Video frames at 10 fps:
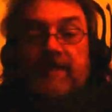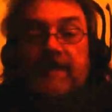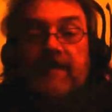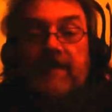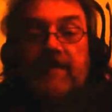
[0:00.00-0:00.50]

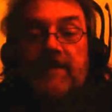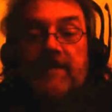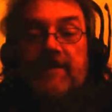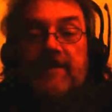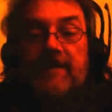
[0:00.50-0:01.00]
Anyway,
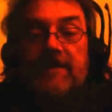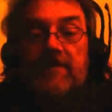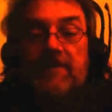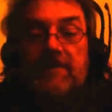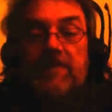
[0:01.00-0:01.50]
that's I
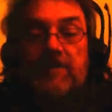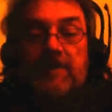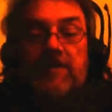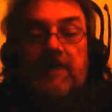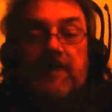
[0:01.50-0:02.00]
just wanted
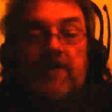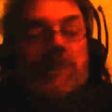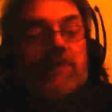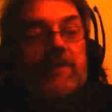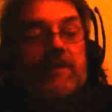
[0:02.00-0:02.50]
to share all
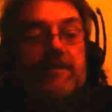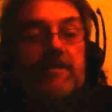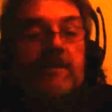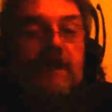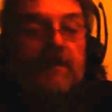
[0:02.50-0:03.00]
that with you, and
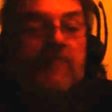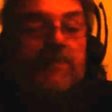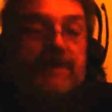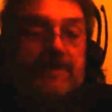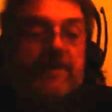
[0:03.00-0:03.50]

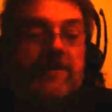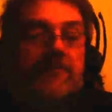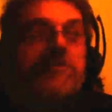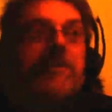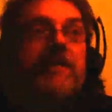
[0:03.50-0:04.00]
hopefully this will
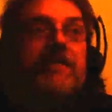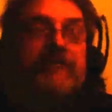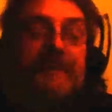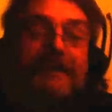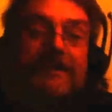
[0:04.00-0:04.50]
save,
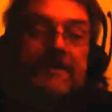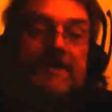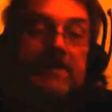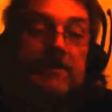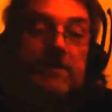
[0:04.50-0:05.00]
because they
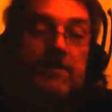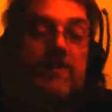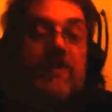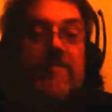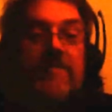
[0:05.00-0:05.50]
don't all,
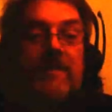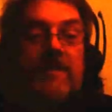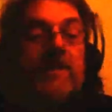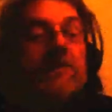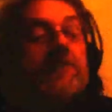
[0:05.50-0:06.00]

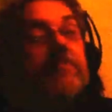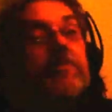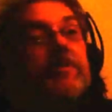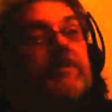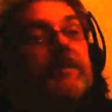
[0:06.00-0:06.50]
and I can
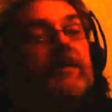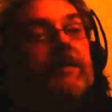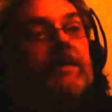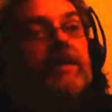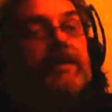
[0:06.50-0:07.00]
put this out
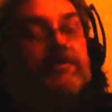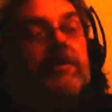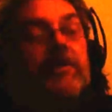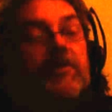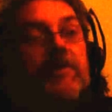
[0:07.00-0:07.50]
there as
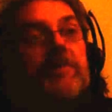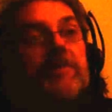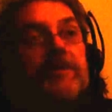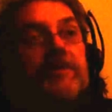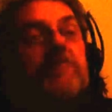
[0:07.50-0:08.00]
my homage
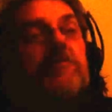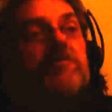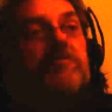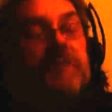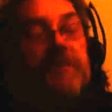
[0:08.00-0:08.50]
to
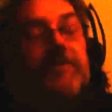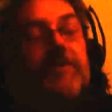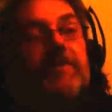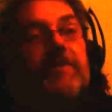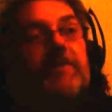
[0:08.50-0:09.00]
Chief
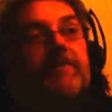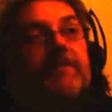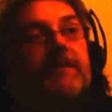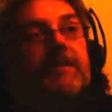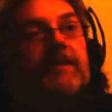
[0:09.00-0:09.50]
Joseph
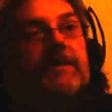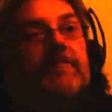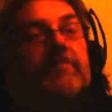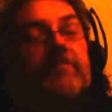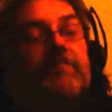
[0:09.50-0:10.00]
and
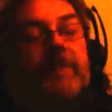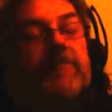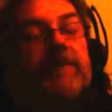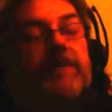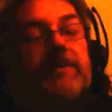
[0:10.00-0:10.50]
Billy
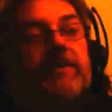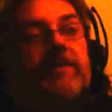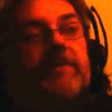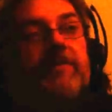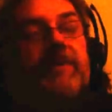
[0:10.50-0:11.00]
Reid Jr.,
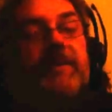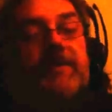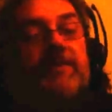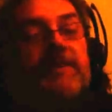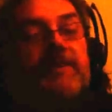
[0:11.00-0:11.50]
my friend.
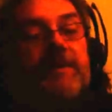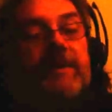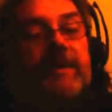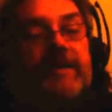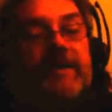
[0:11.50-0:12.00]
I miss you,
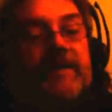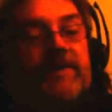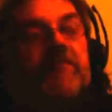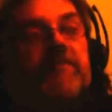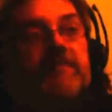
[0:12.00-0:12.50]
Billy.
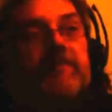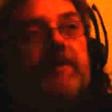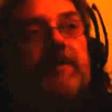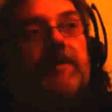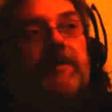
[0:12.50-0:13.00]

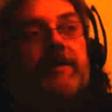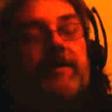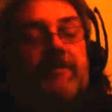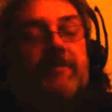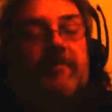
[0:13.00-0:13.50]
Fly like an
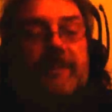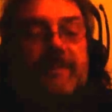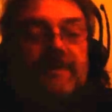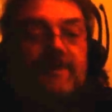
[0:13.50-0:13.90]
eagle, my friend.